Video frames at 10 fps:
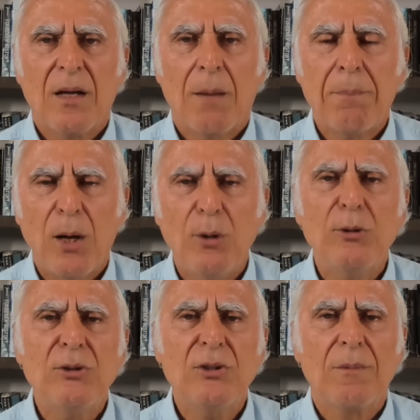
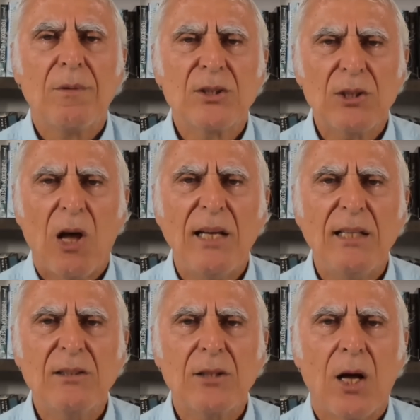opposed,
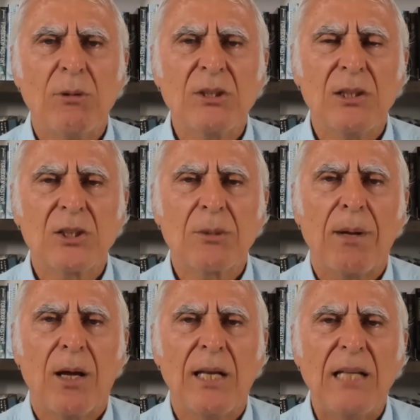silenced. I wasn't
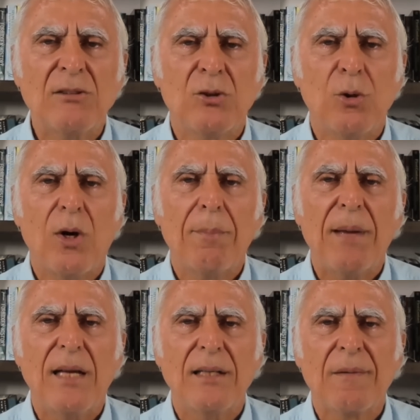allowed to talk
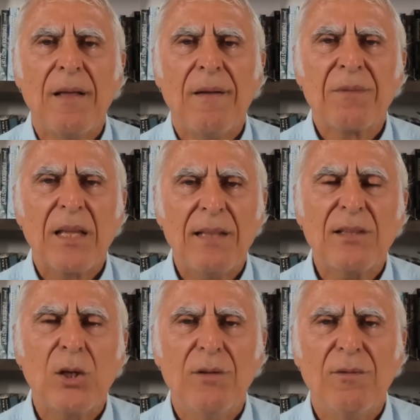about it
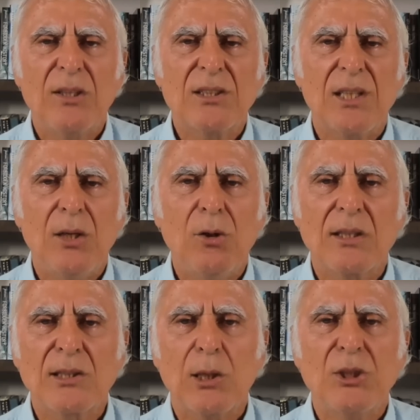at the university, not
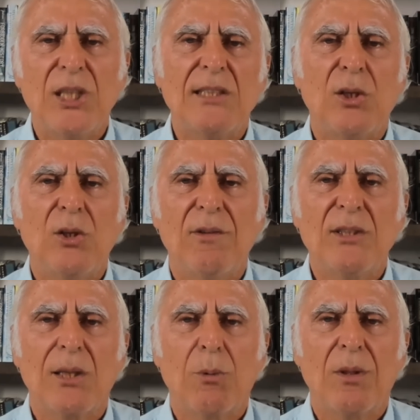associate the
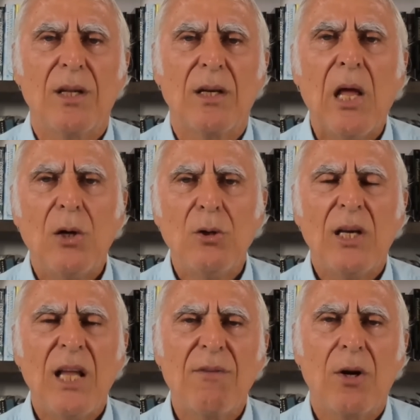university with it,
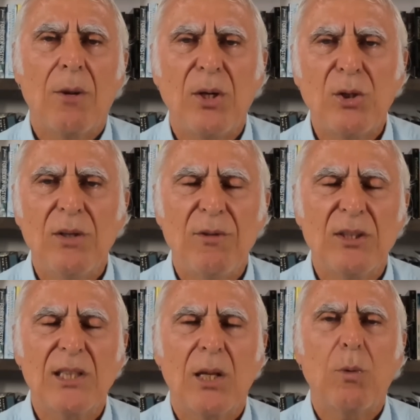not have it on my
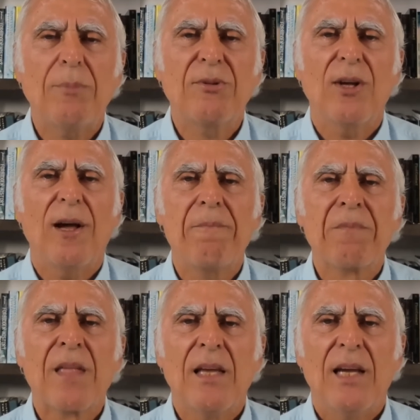university website.
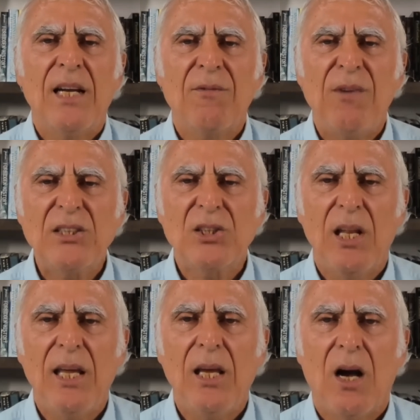And
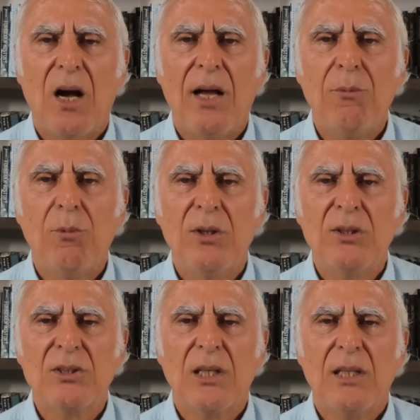eventually I
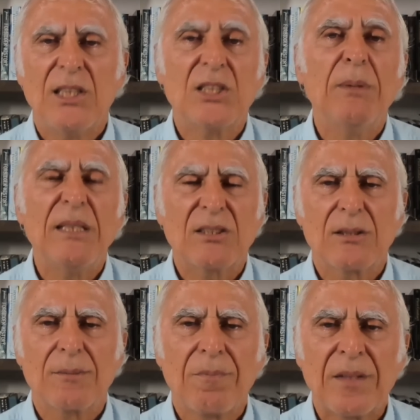was
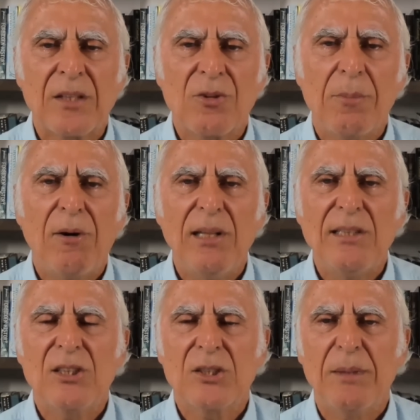dismissed, summarily
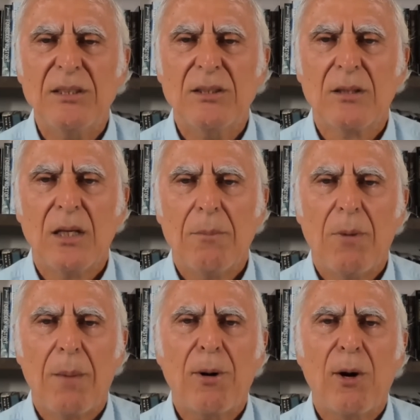dismissed,
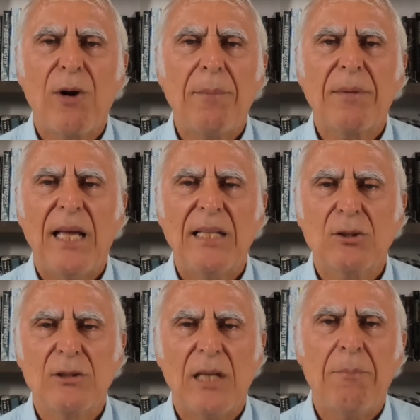my program
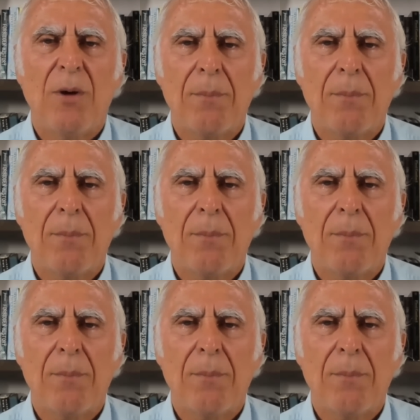cancelled, and my